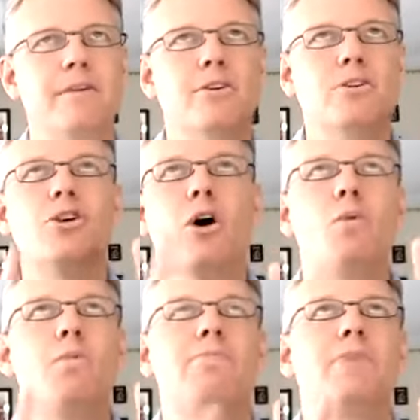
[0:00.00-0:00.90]

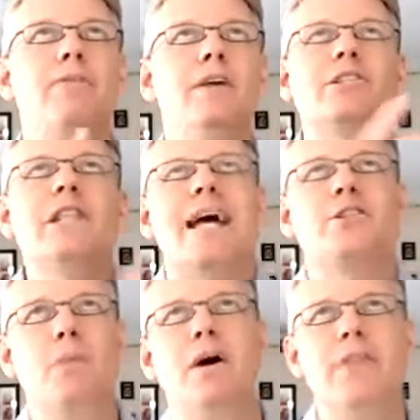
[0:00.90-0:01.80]
So this
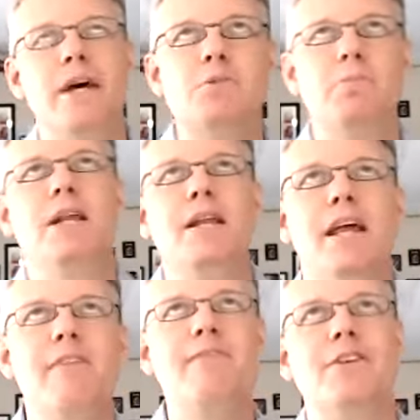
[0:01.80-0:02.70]
last month has been an
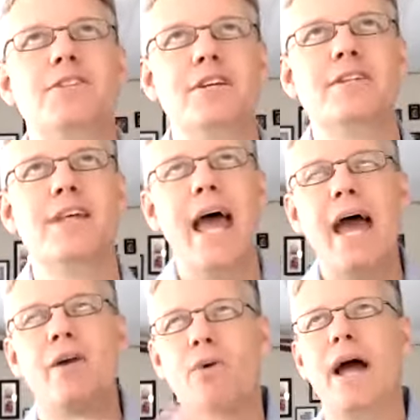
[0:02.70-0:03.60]
emphasis.
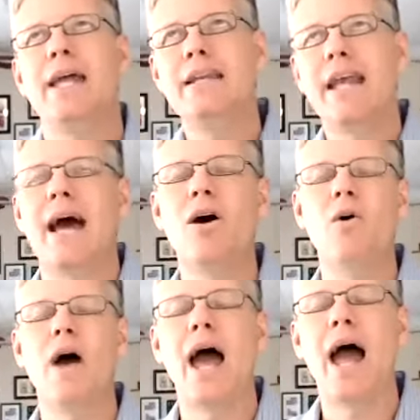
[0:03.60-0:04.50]
And right
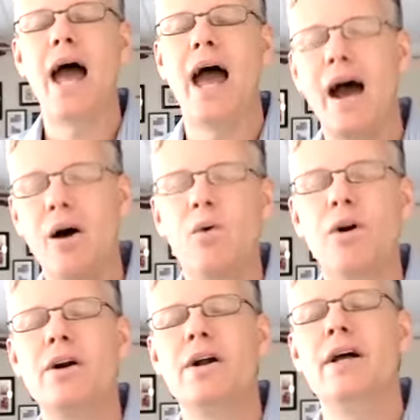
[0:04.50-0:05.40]
now,
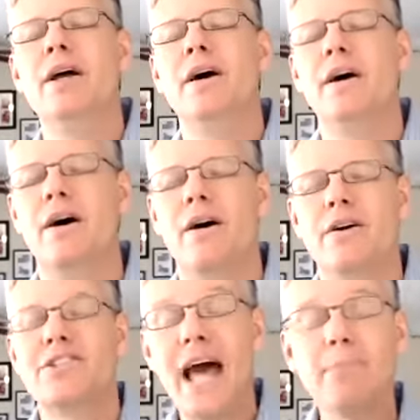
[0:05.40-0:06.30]
our
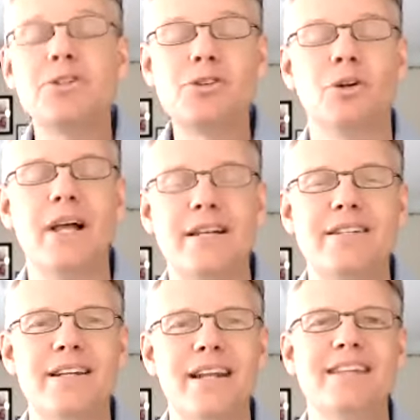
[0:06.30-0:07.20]
Sabbath school
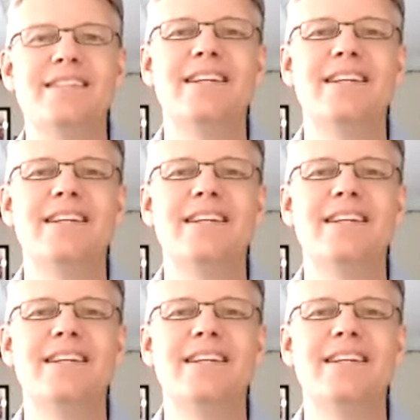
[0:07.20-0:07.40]
lesson is an